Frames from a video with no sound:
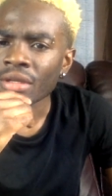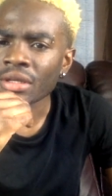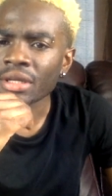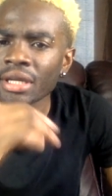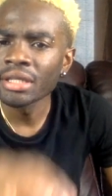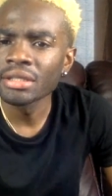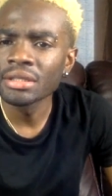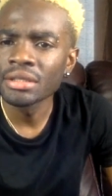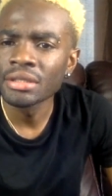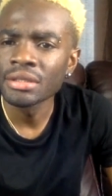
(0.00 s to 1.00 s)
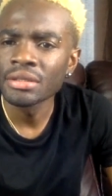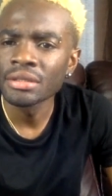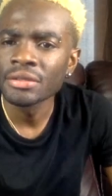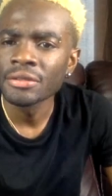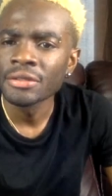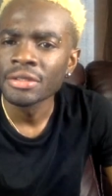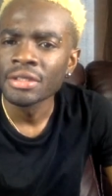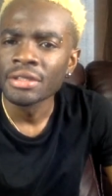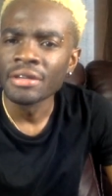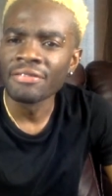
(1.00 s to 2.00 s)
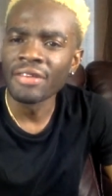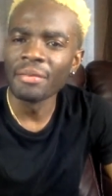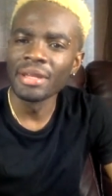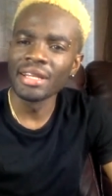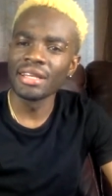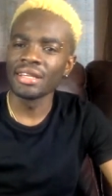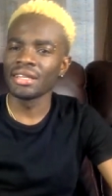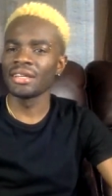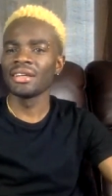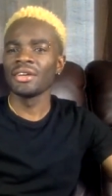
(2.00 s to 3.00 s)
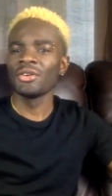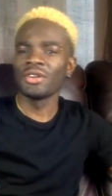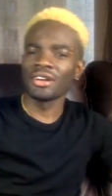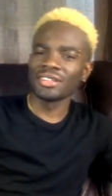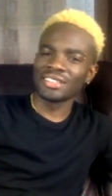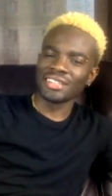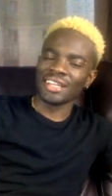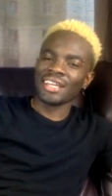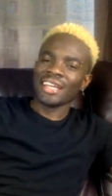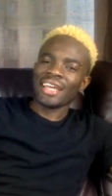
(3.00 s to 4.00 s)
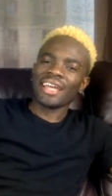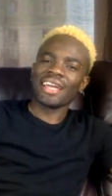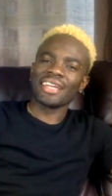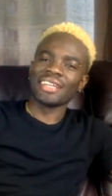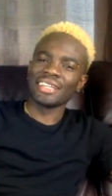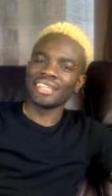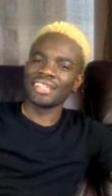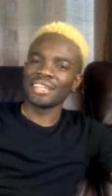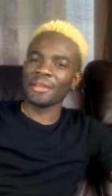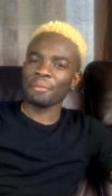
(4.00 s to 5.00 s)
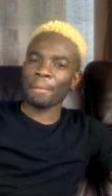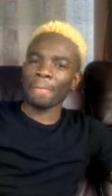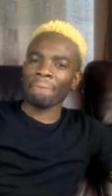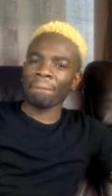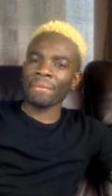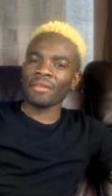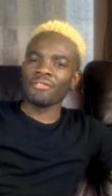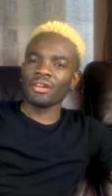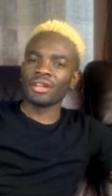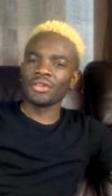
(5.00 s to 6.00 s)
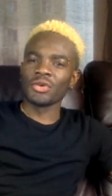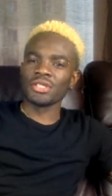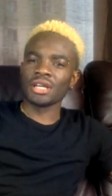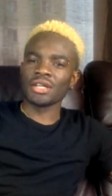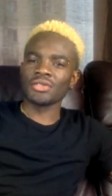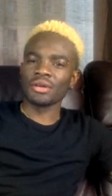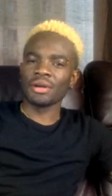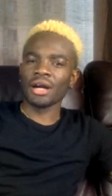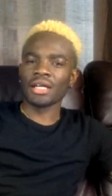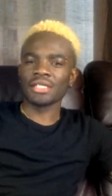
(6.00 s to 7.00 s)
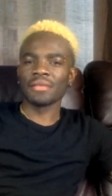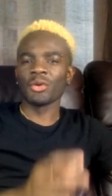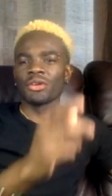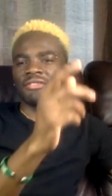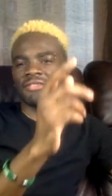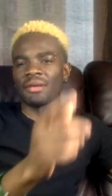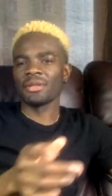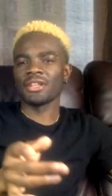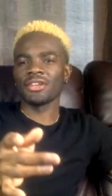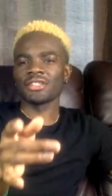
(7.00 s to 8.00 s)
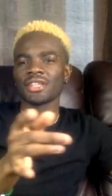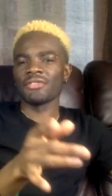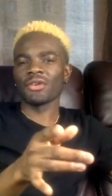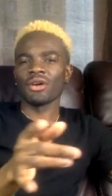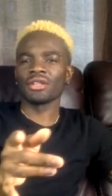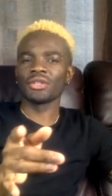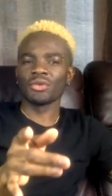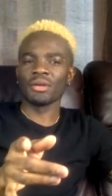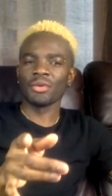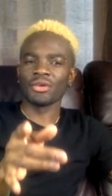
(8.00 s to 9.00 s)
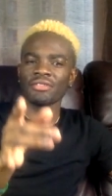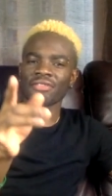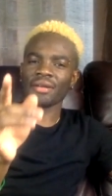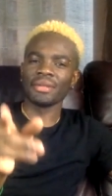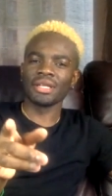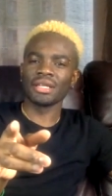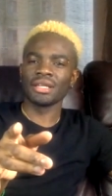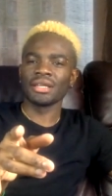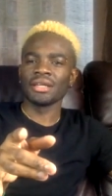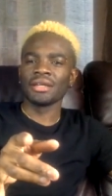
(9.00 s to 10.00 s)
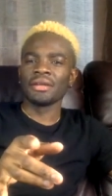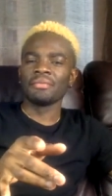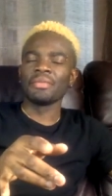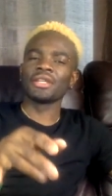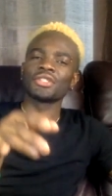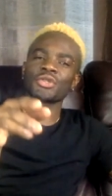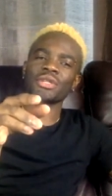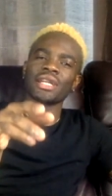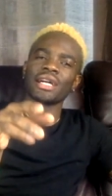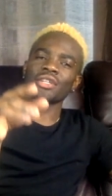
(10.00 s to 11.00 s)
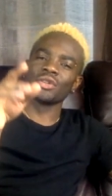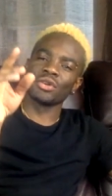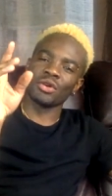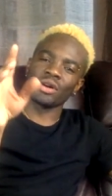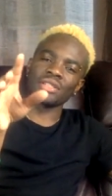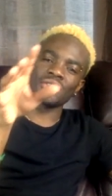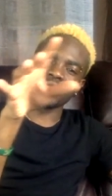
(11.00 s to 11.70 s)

All right. The family. I mean, Hey, for all of those asks, asking about the family, now, see if you want to know about the family, make sure that you go and